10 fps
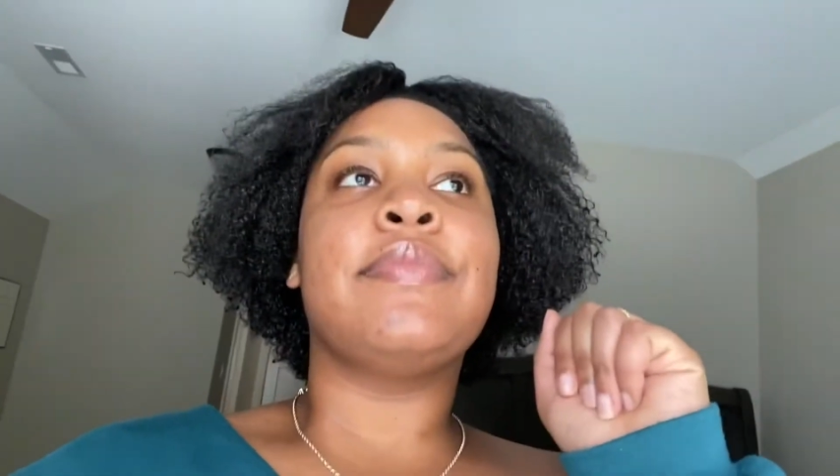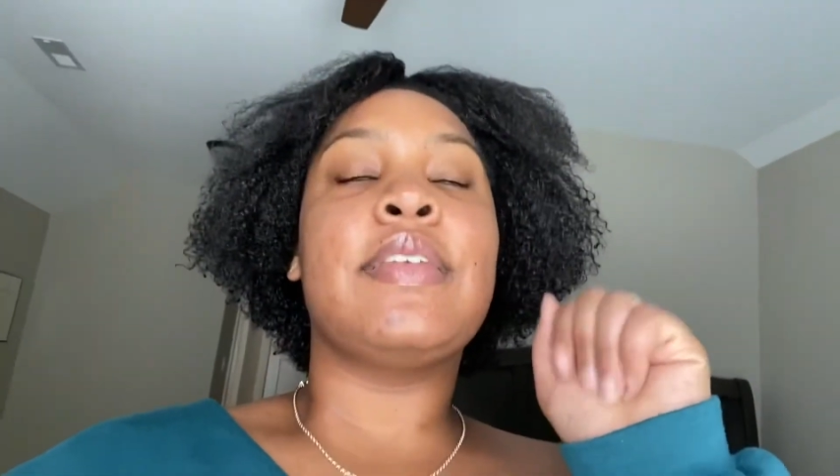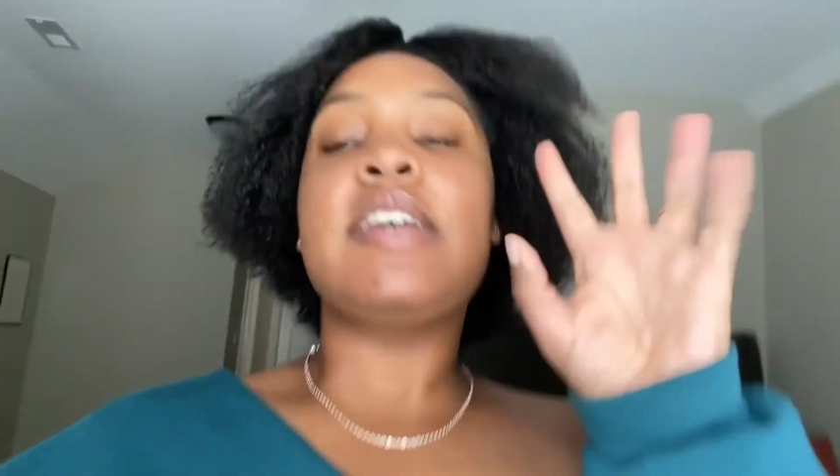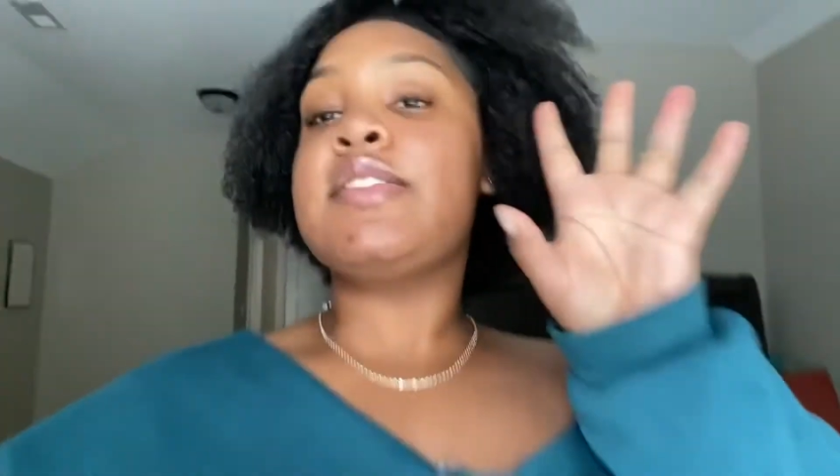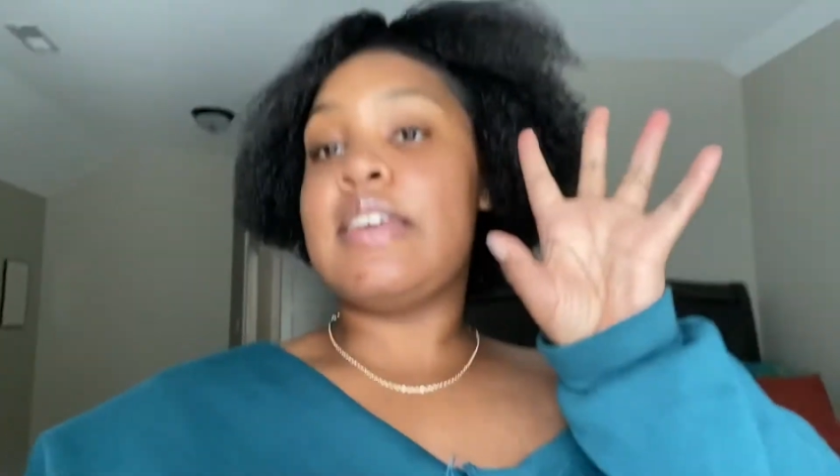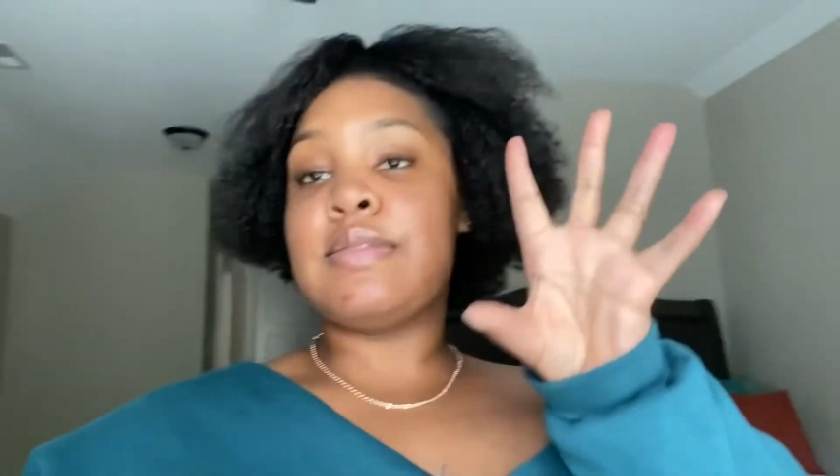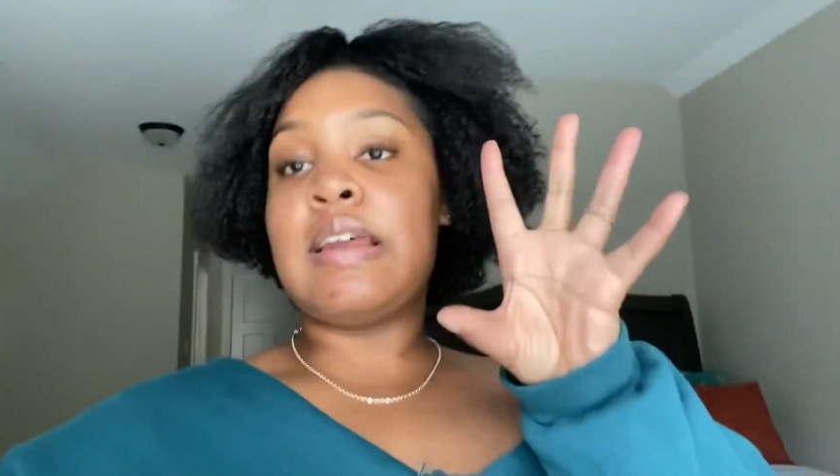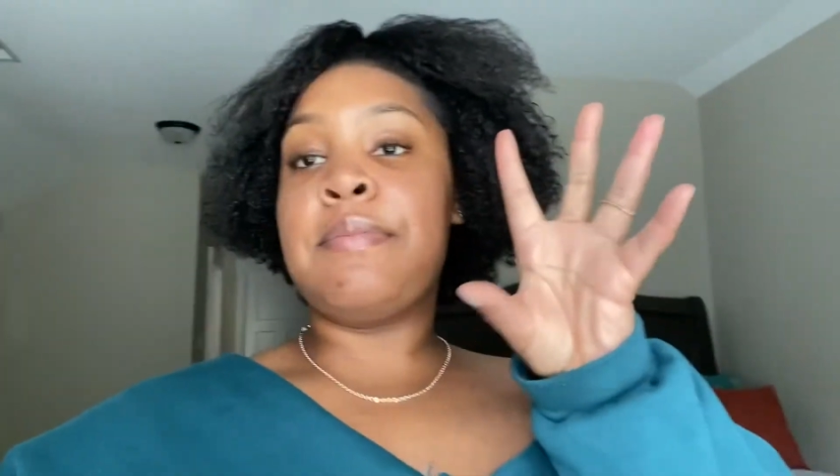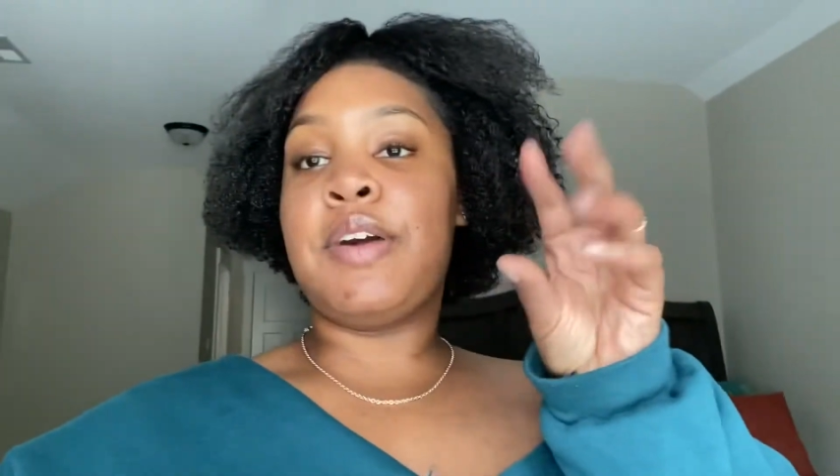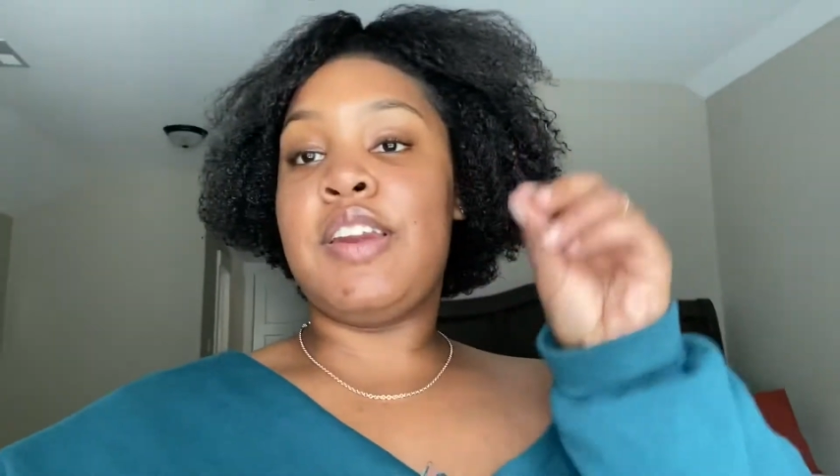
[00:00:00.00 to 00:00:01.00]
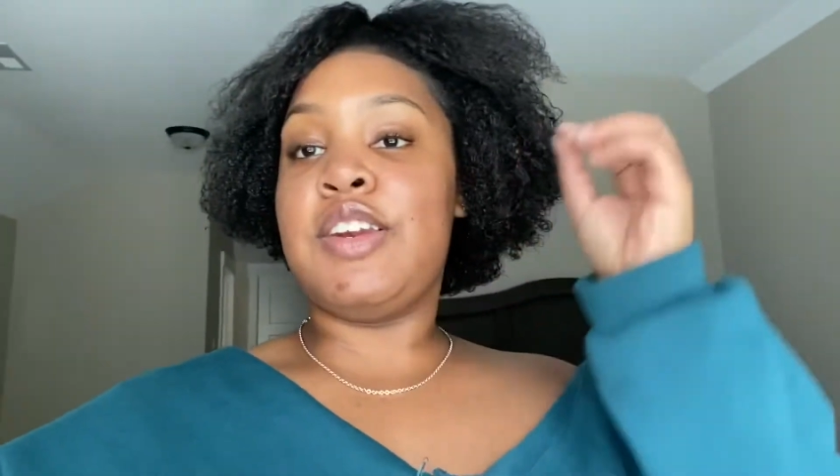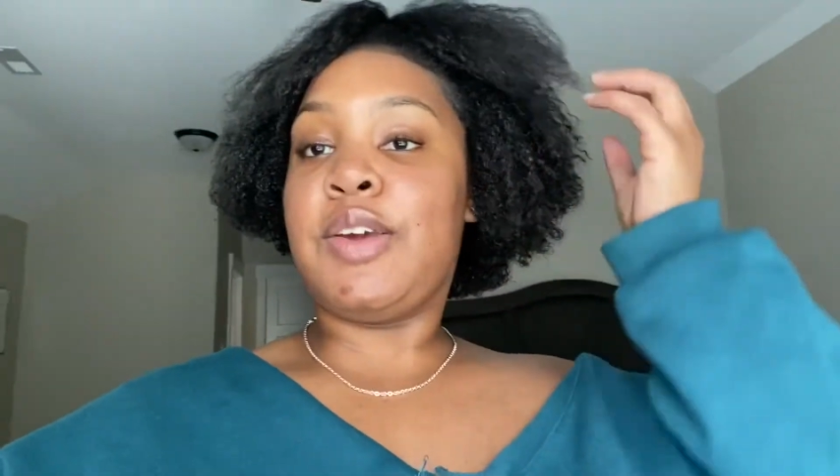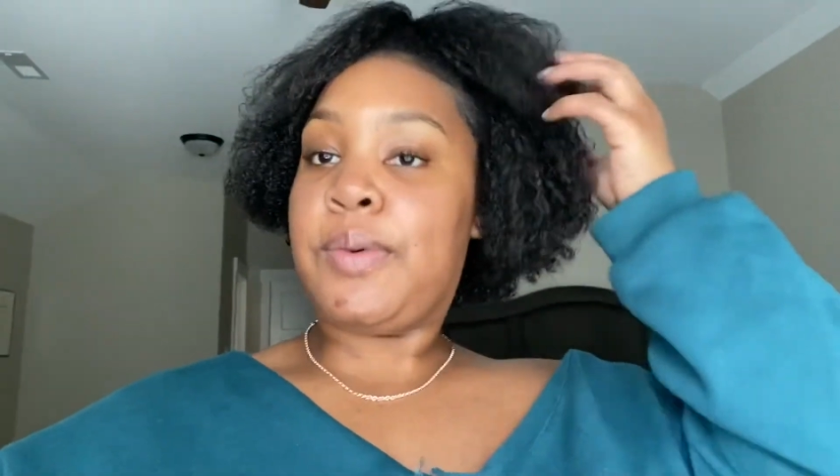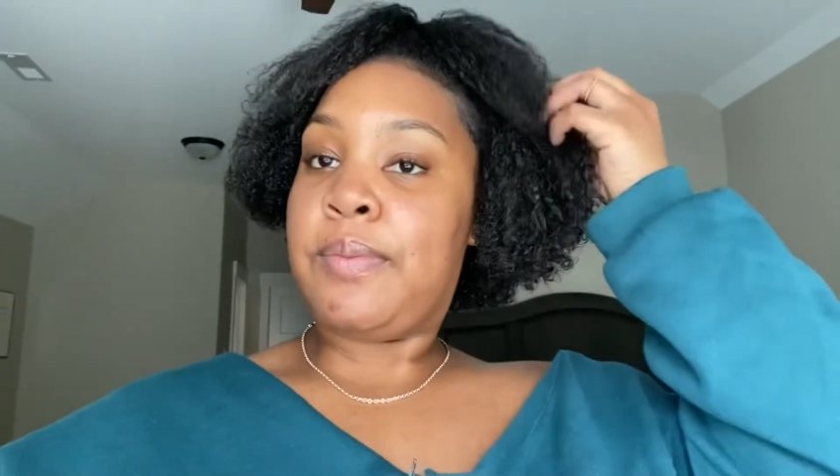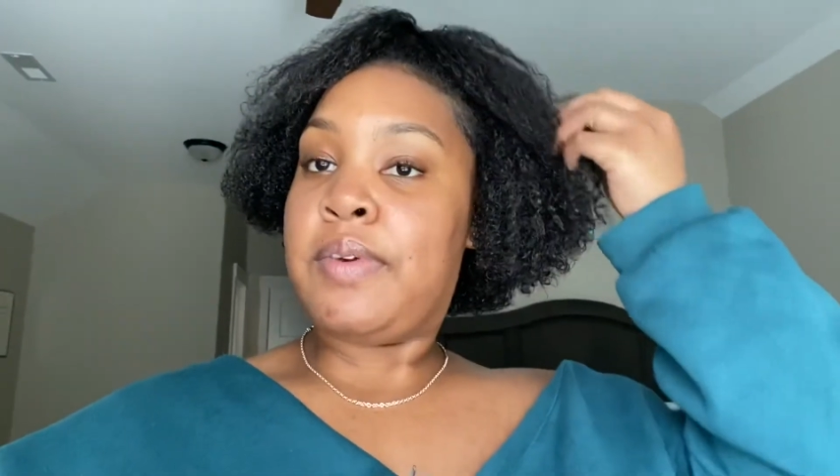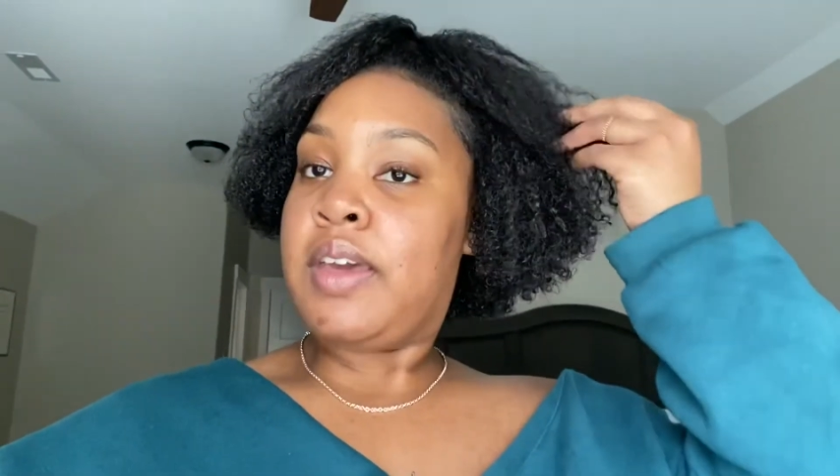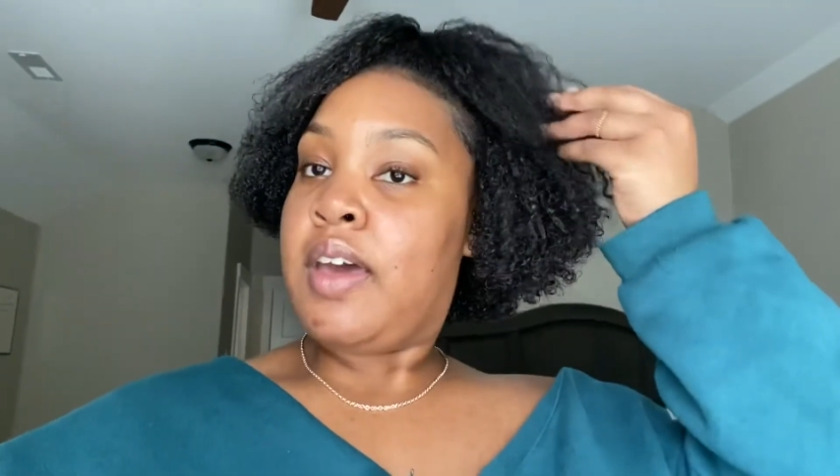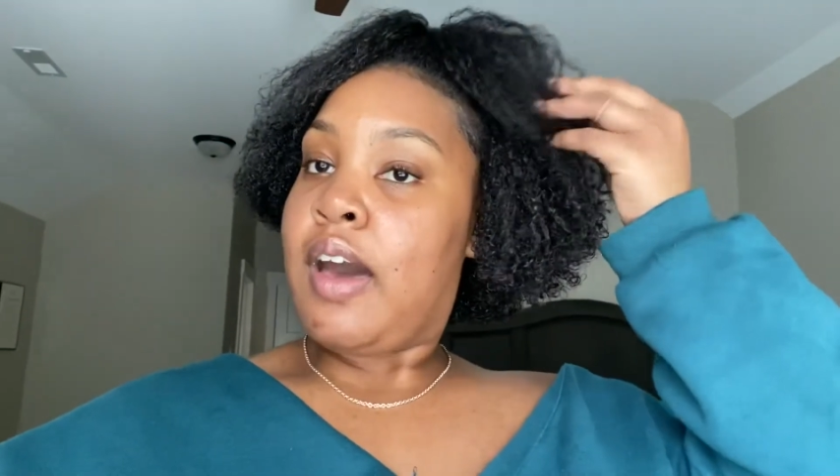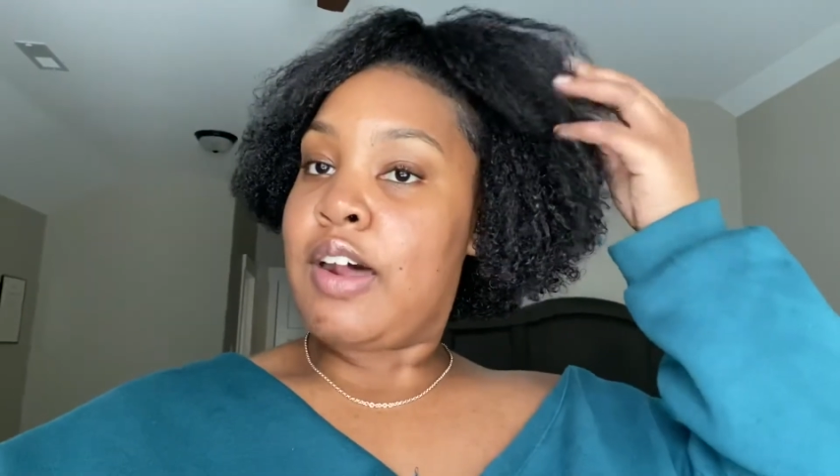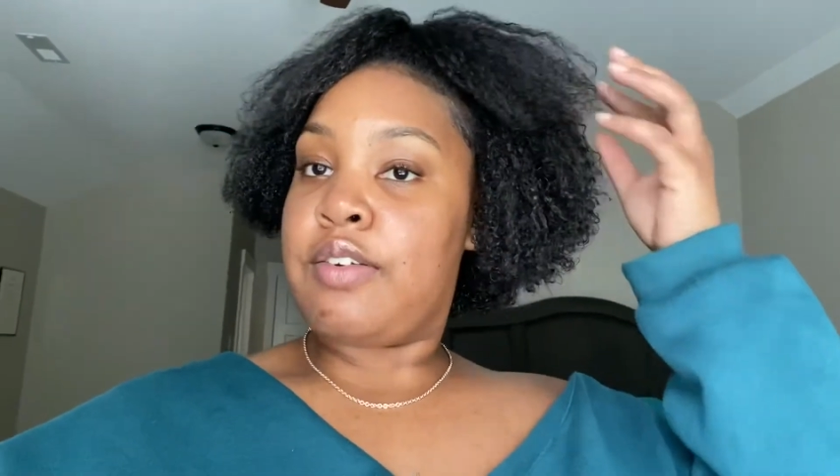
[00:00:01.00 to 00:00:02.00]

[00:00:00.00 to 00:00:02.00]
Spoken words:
So that's what I'm gonna do. I